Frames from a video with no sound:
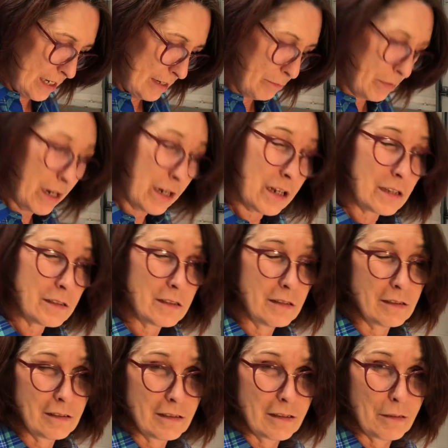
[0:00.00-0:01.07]
But I guess
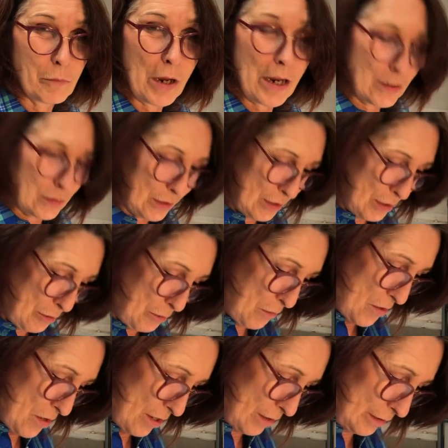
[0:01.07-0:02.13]
the paint still
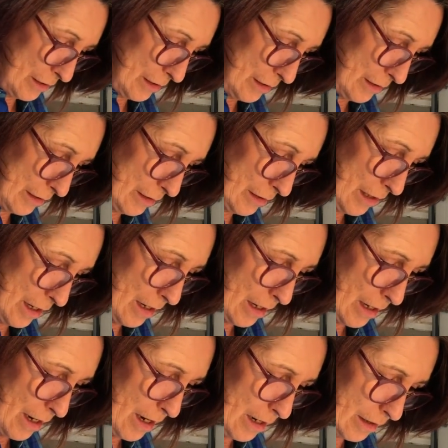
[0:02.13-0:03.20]
works, it's just
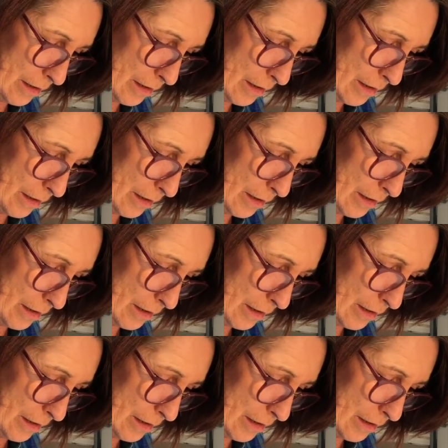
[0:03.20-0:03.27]
stinky.